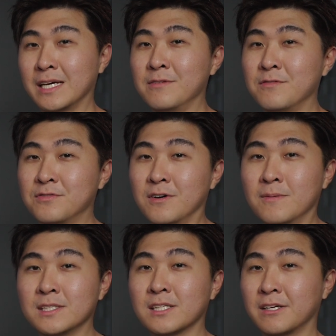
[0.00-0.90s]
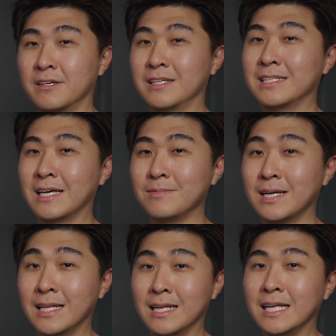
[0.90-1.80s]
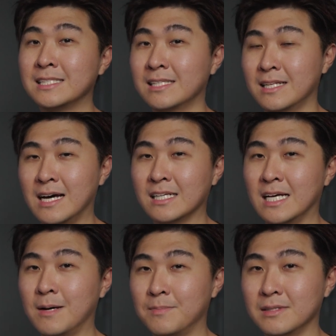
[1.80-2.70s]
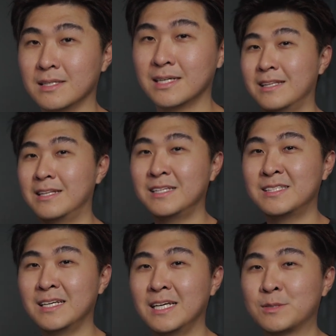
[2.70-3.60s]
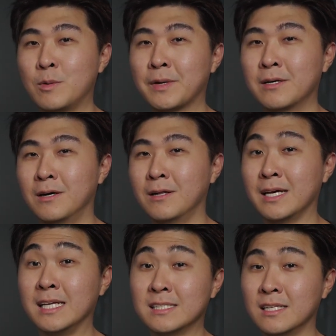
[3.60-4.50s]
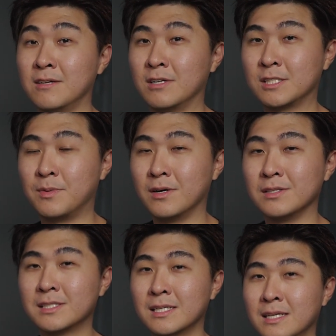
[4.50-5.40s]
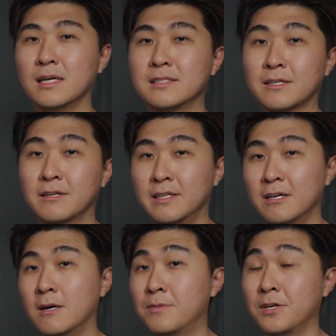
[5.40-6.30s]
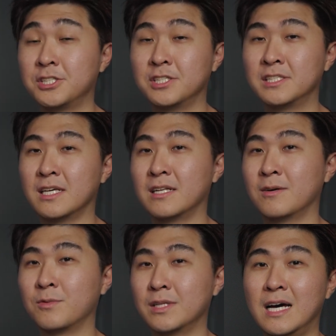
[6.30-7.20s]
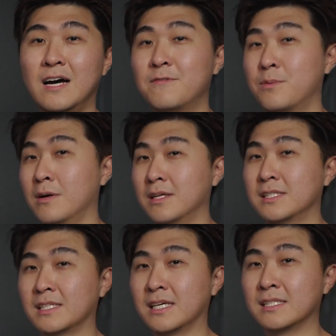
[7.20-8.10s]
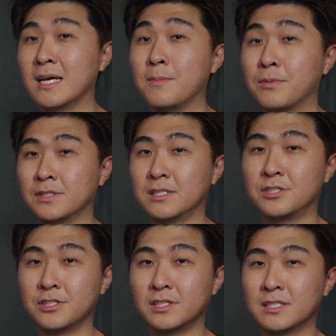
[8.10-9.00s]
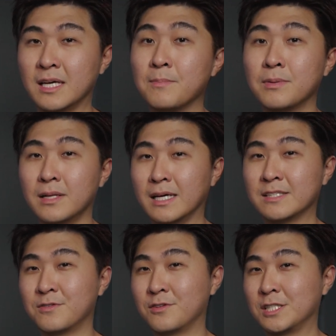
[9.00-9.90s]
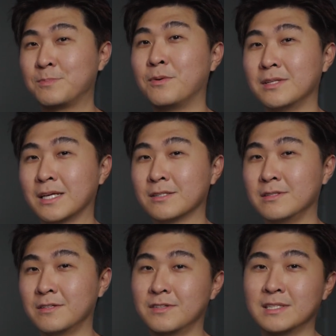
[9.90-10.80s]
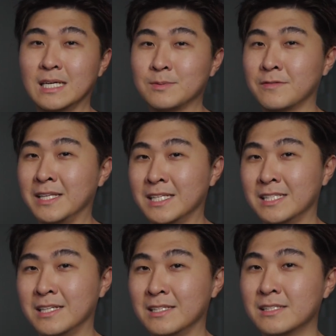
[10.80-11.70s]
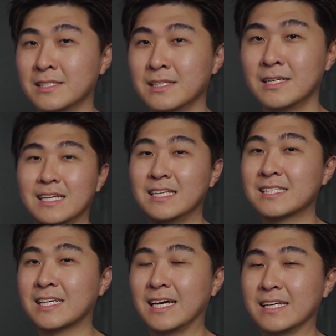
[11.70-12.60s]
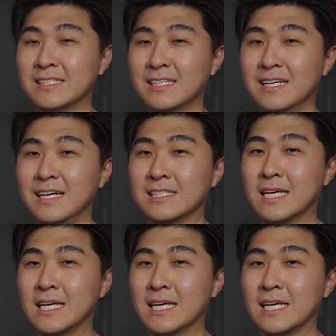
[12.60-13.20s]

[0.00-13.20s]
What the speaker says: they inform the security team that an incident has happened. This is what we call incident response. A security operations center would have policies and procedures in place for responding to different types of incidents. In this case, a